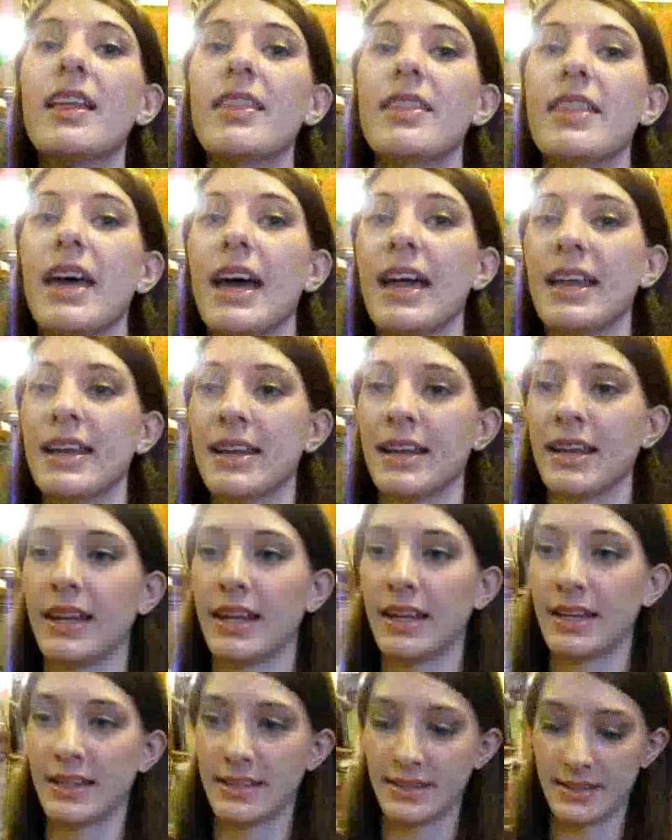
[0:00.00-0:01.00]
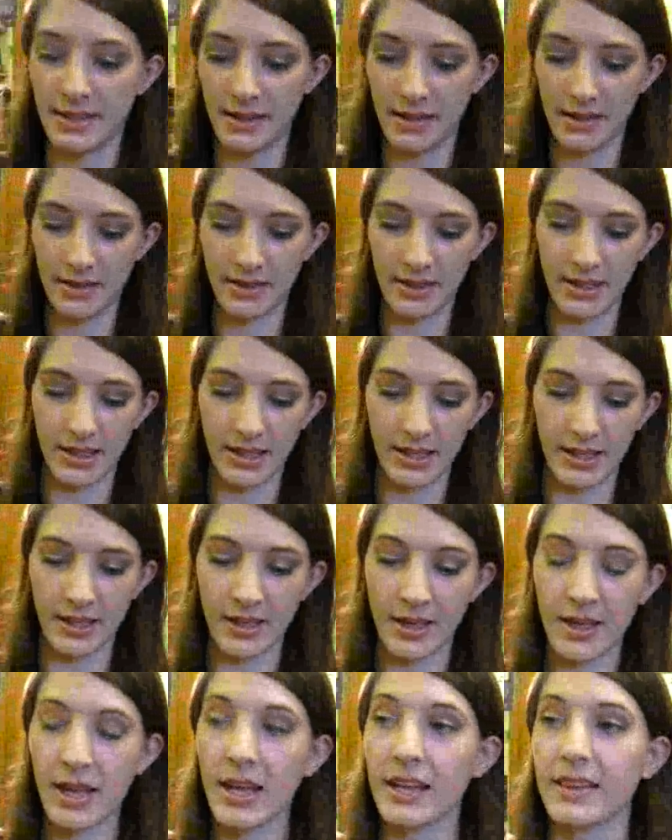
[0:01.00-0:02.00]
Then is
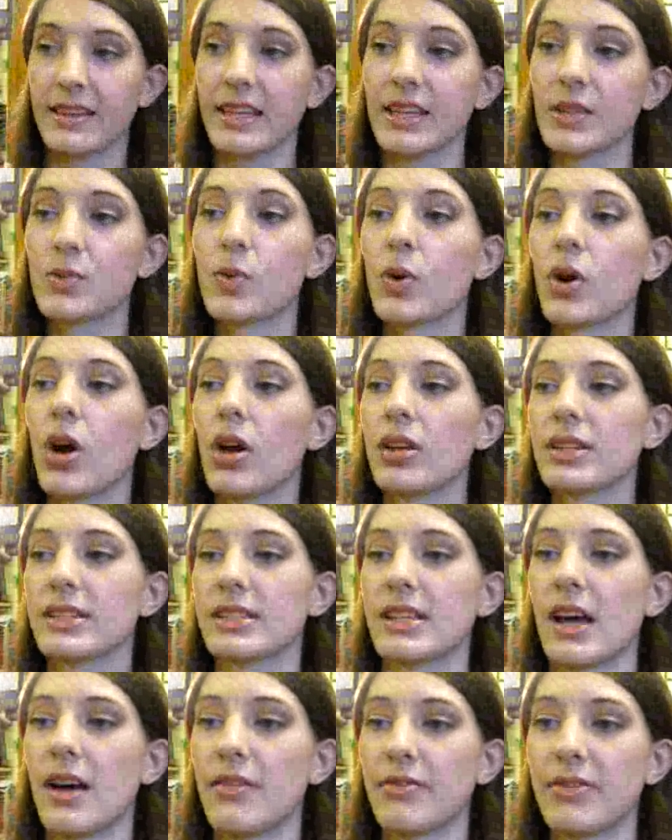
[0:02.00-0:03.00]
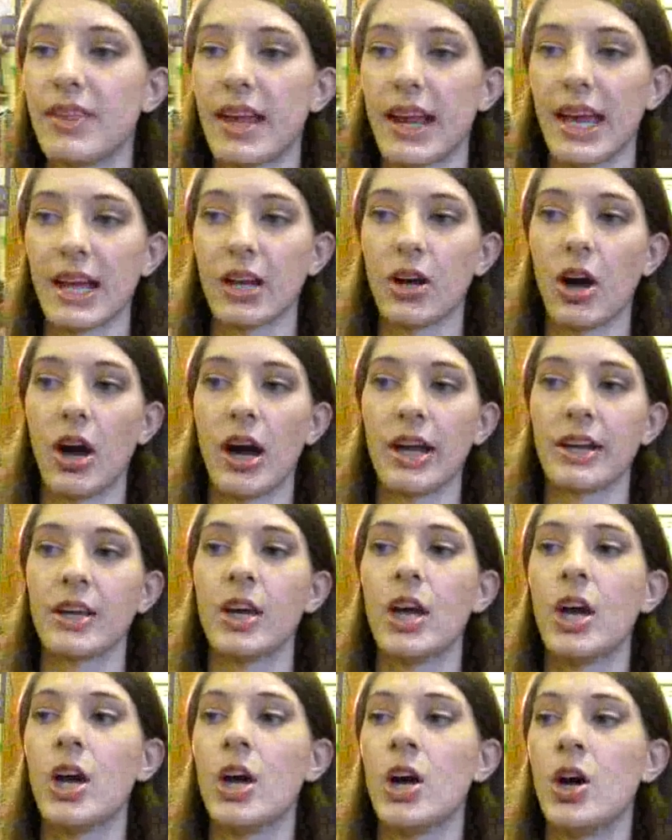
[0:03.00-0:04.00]
these were all stuff that I got
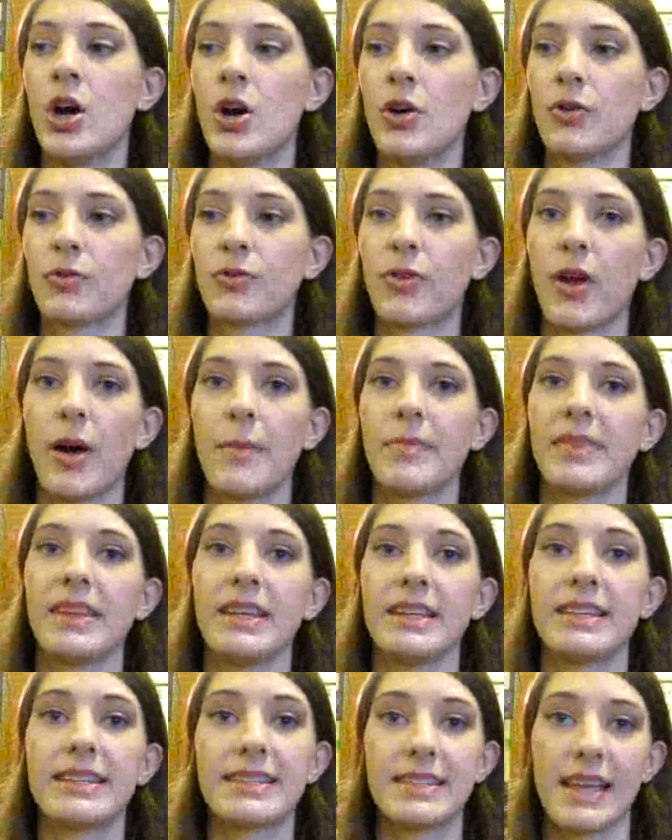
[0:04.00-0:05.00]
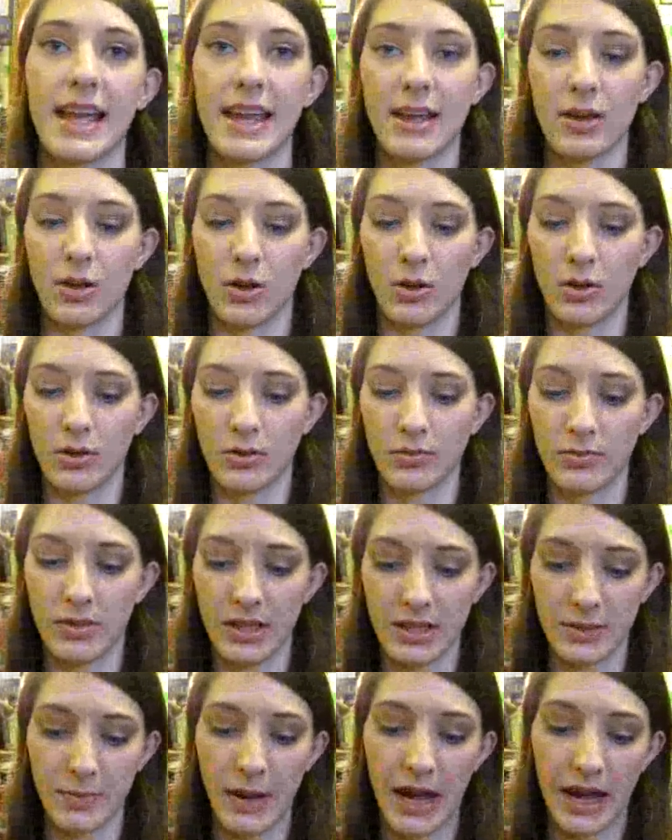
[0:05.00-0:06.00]
from the sale
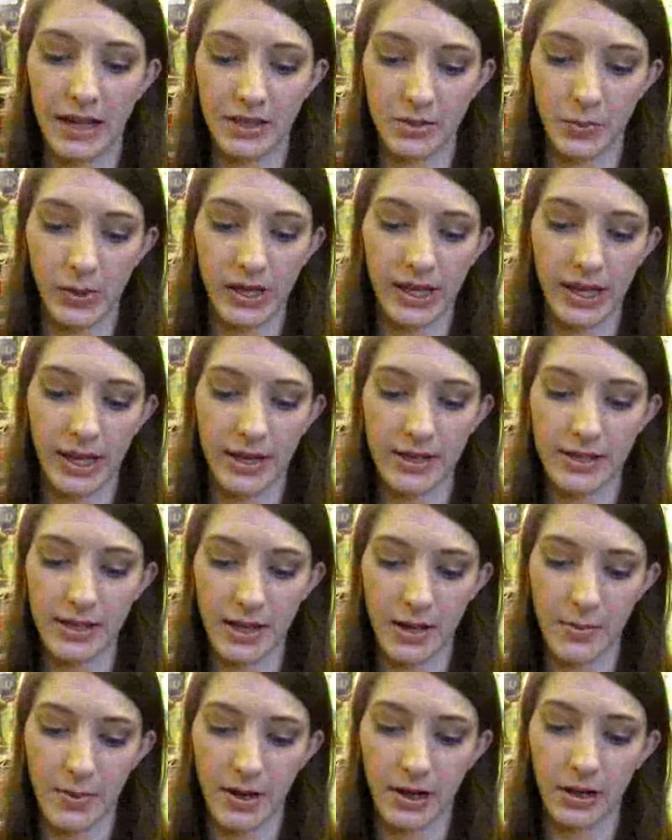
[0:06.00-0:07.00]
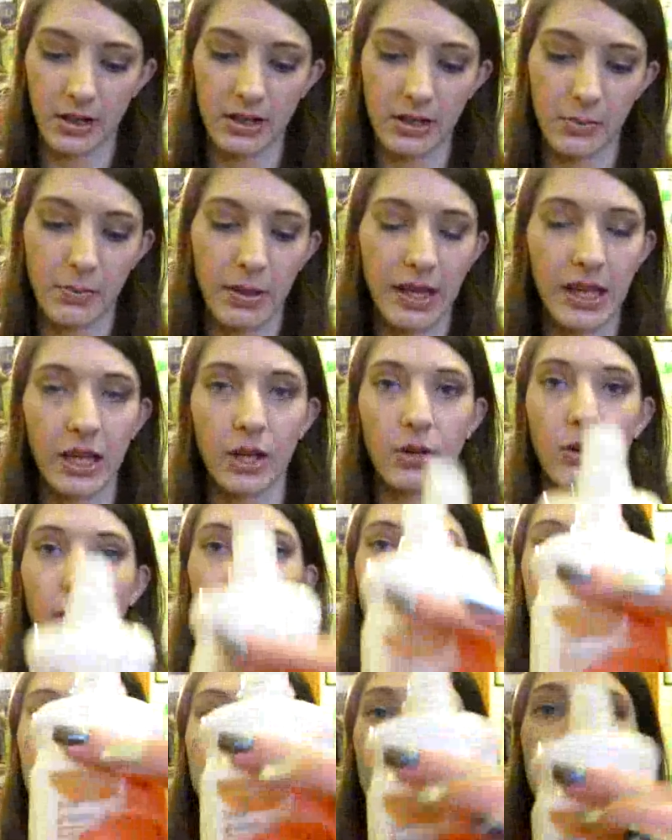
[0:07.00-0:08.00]
this past weekend. I got the pink
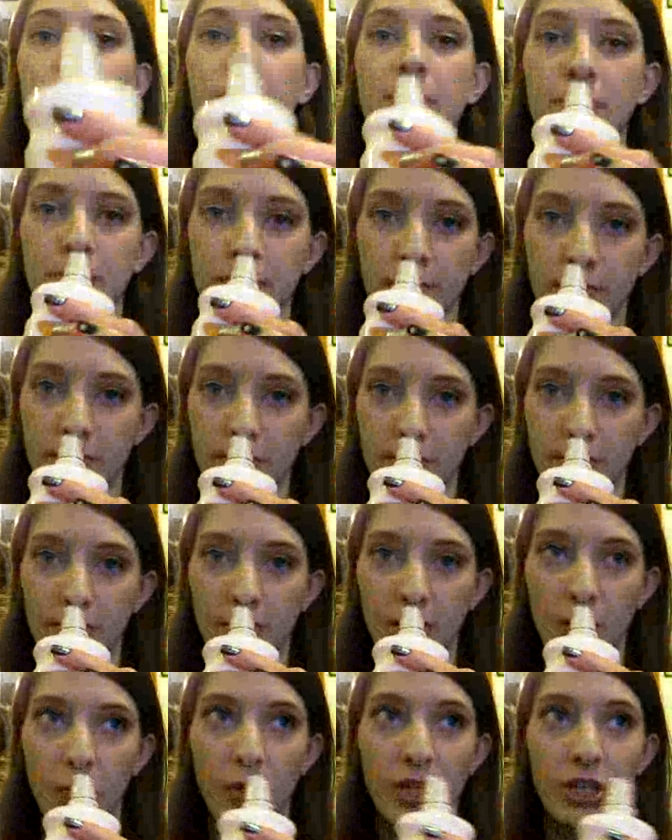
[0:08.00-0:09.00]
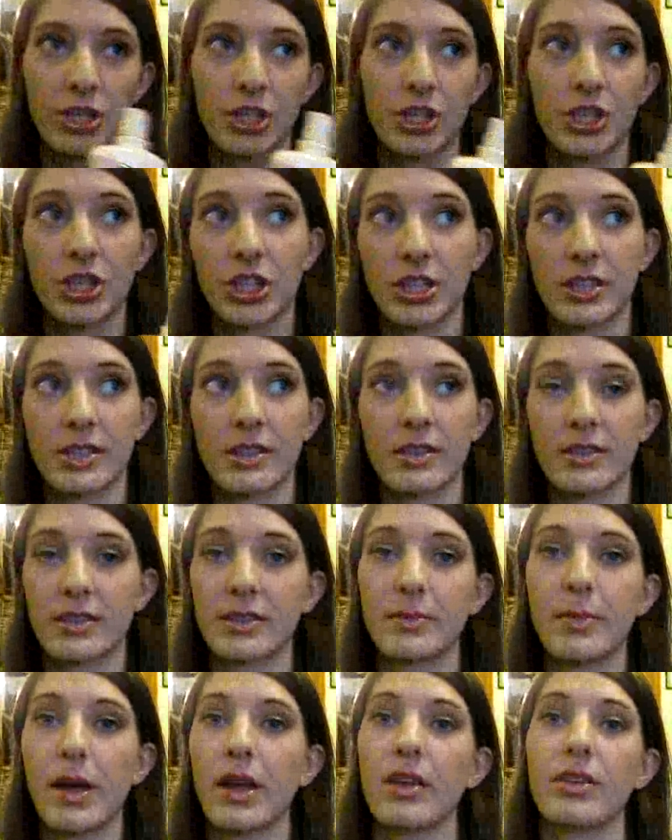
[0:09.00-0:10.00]
grapefruit, which just
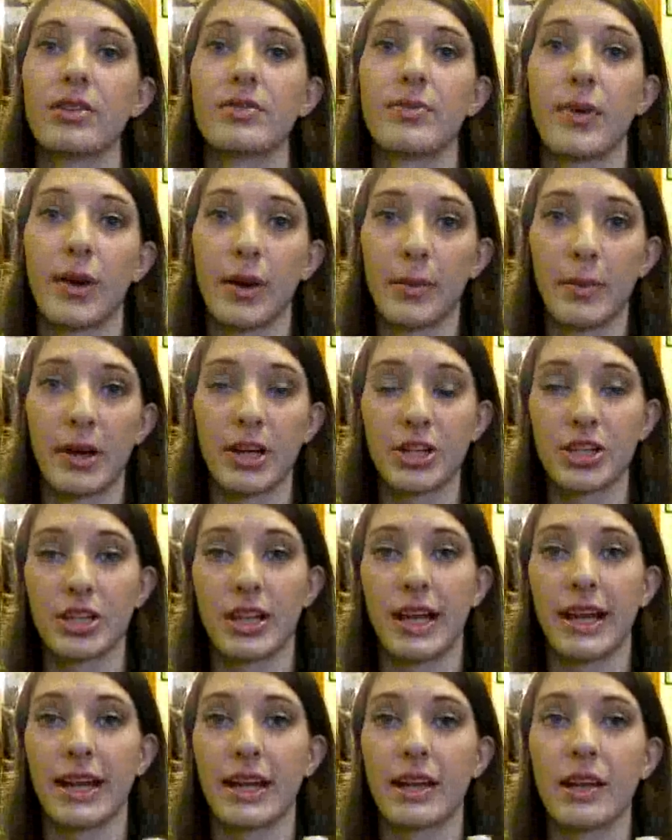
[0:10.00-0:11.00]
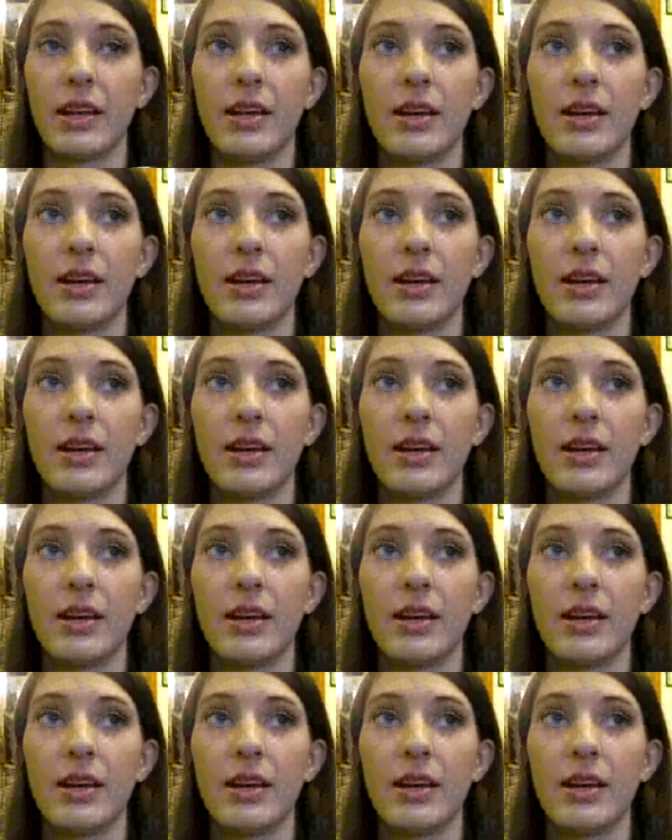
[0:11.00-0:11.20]
smells very much like